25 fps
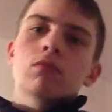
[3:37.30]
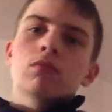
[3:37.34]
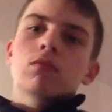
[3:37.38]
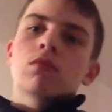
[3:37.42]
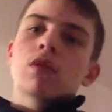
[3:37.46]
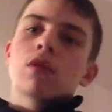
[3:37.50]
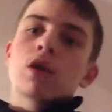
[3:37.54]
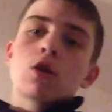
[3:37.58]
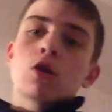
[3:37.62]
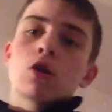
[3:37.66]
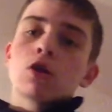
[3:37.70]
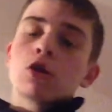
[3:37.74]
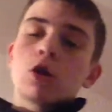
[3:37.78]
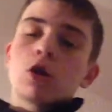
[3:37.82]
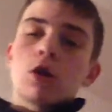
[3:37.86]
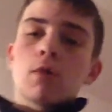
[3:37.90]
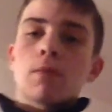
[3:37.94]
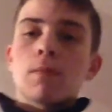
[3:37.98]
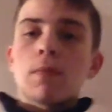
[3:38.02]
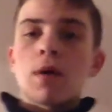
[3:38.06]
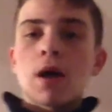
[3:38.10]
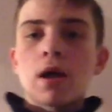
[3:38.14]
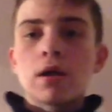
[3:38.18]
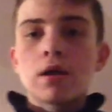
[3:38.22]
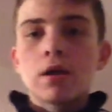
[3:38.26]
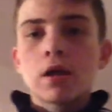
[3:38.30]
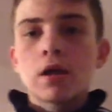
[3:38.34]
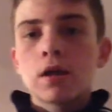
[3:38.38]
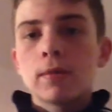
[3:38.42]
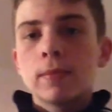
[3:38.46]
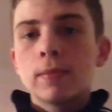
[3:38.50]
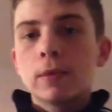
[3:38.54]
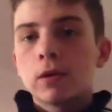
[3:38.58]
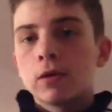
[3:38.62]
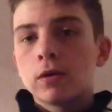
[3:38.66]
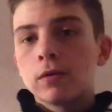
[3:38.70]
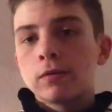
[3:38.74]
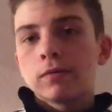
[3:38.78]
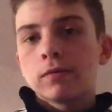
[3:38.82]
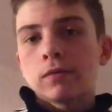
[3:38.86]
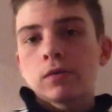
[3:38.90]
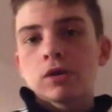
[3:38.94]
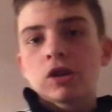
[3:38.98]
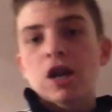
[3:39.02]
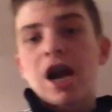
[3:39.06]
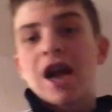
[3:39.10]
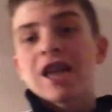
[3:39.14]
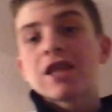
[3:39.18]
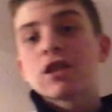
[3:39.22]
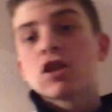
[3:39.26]
they're not your companion anymore, which
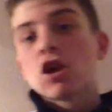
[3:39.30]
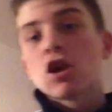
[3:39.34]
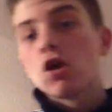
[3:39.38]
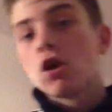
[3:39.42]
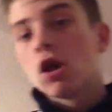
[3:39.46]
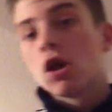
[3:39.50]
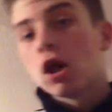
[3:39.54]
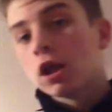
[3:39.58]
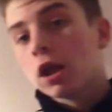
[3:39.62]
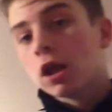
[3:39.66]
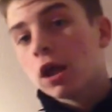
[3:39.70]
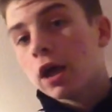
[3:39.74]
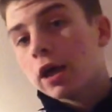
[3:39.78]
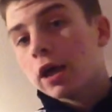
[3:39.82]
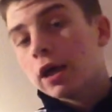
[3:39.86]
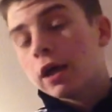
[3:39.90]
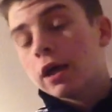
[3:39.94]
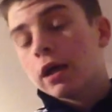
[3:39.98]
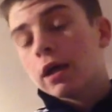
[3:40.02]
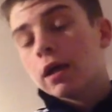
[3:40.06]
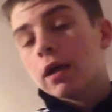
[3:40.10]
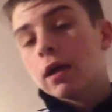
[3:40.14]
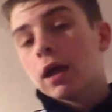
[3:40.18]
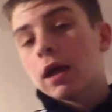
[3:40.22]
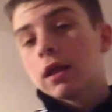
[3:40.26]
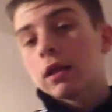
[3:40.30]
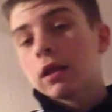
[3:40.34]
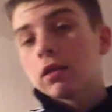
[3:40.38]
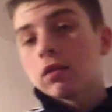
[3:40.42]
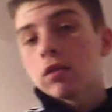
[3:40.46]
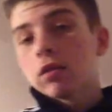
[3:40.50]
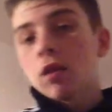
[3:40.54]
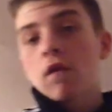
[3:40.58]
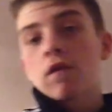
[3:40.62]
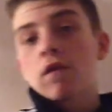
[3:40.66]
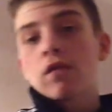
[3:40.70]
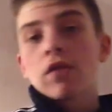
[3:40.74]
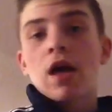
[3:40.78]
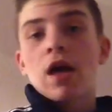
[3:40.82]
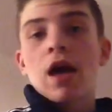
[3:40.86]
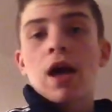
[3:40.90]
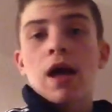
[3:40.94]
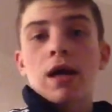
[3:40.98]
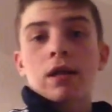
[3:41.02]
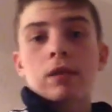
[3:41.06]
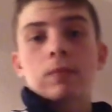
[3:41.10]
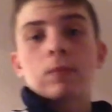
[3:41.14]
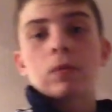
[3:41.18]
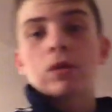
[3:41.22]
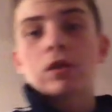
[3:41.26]
I do not like. I love that
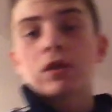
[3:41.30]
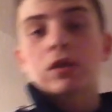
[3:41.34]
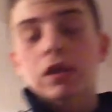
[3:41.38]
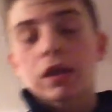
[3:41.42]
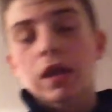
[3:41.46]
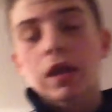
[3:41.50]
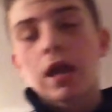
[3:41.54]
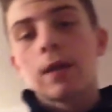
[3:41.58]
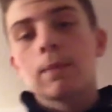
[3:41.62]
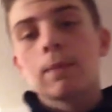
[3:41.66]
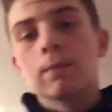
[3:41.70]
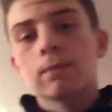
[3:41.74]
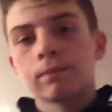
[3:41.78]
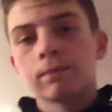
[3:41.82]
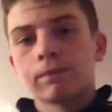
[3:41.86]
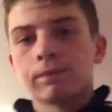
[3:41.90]
admin to the game.